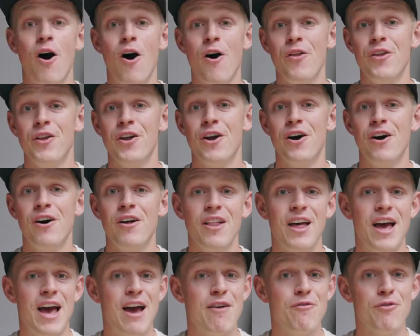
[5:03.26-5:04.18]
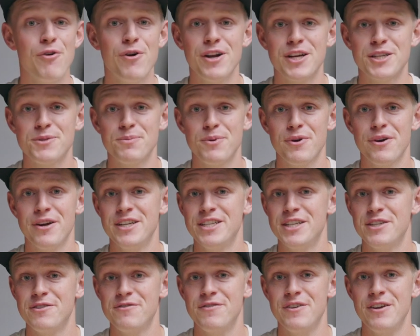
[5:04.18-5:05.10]
All in all, everyone
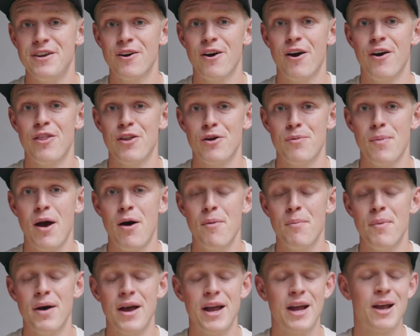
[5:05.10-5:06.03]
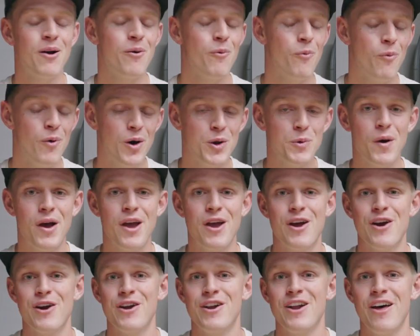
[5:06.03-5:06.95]
experiences fear on their mountain bike one way
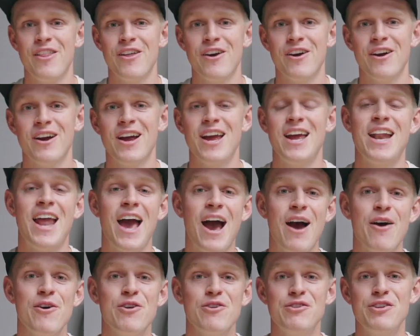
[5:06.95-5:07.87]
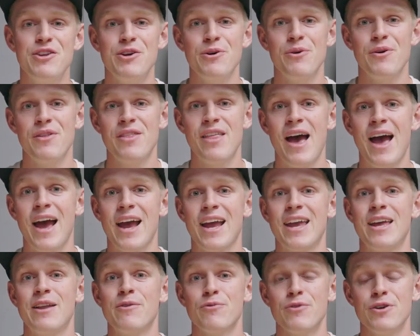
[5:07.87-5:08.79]
or another, and how you deal with that
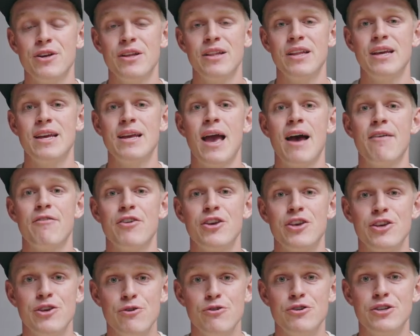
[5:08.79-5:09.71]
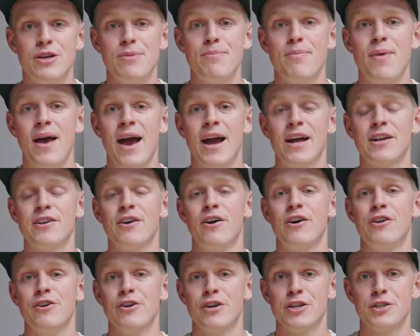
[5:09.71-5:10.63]
can really have a huge impact
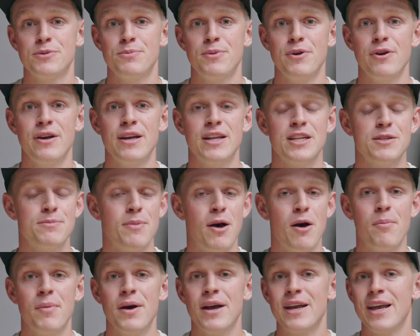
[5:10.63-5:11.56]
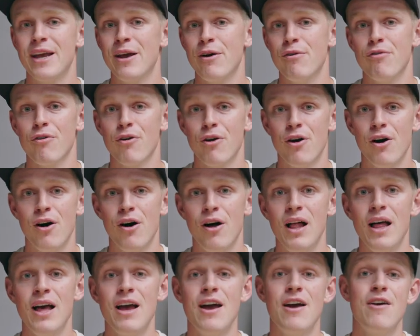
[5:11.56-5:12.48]
on your experience mountain biking
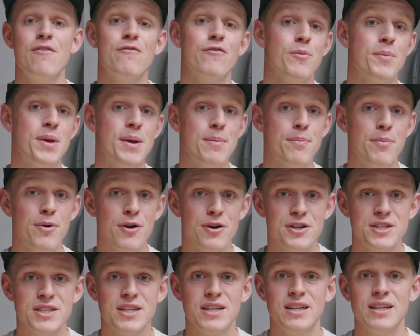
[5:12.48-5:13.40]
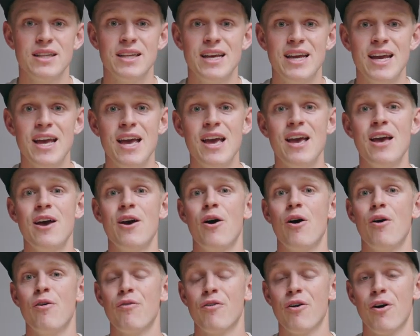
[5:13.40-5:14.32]
overall. For me personally,
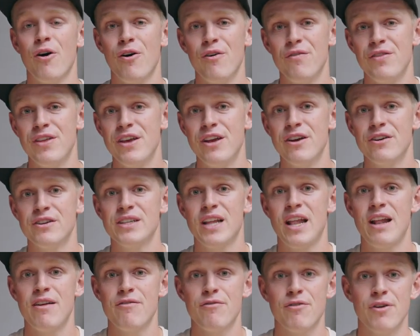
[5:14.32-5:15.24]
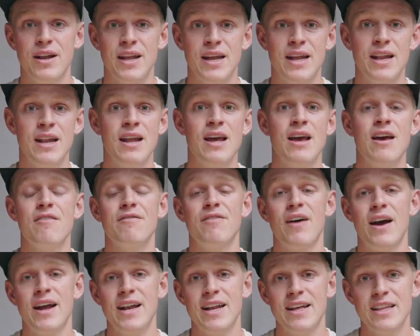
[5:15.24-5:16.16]
over all the years that I've ridden,
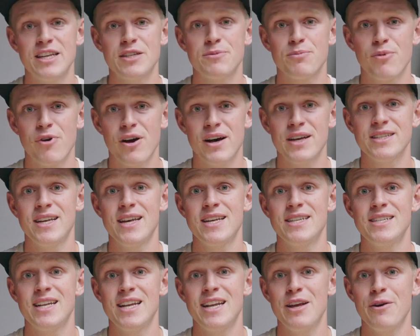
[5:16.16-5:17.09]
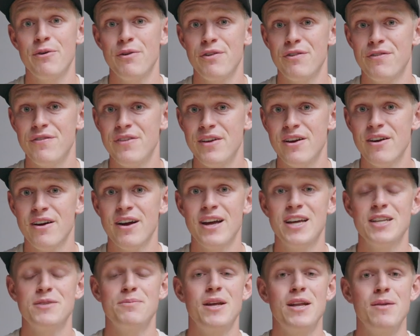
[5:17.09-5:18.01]
finding this process to deal with fear
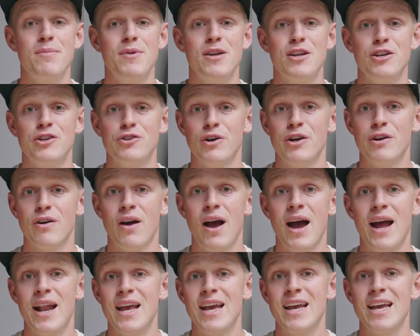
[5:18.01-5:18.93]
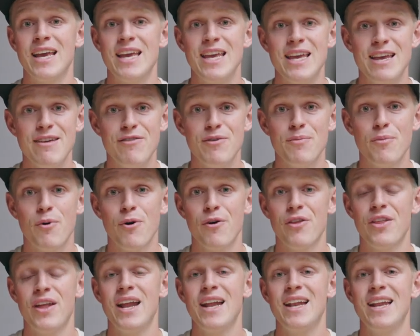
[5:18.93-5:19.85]
has made me enjoy riding even
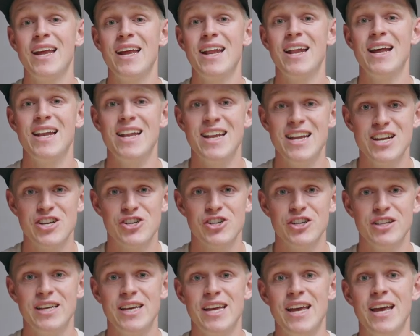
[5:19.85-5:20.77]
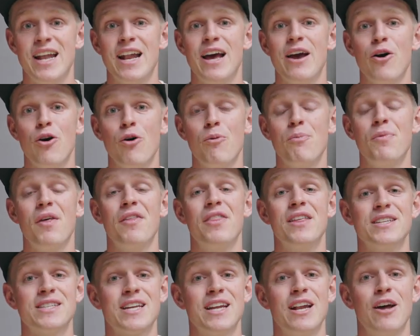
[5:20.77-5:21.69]
more than I did initially, and I hope that
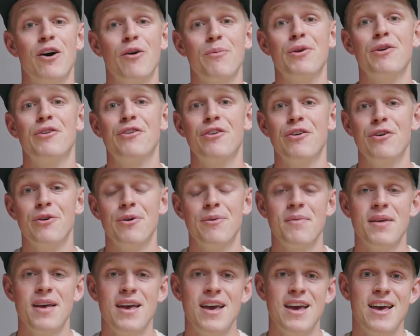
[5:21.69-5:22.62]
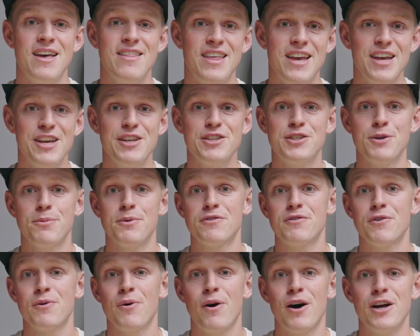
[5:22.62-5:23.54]
this can help you too. Thank you so much
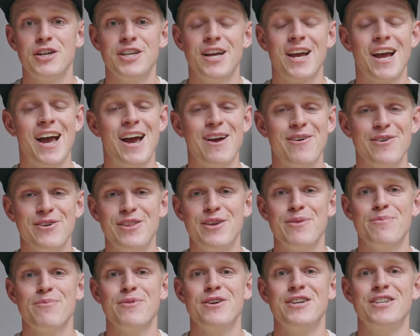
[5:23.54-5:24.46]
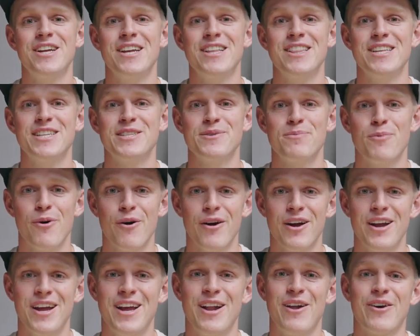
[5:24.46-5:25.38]
for watching. I really appreciate the
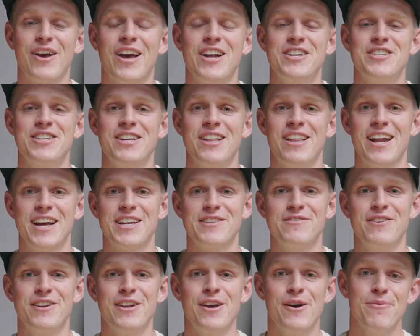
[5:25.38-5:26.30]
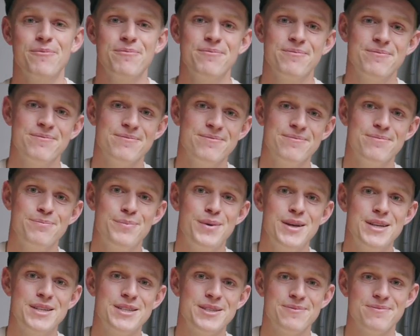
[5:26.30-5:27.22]
support, and I'll catch you in the next video.
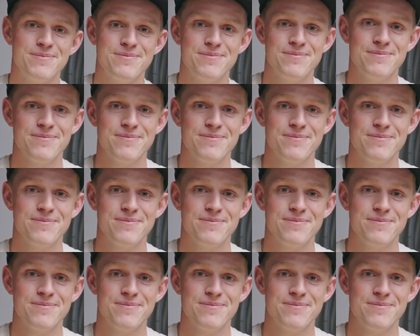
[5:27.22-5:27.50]
Peace.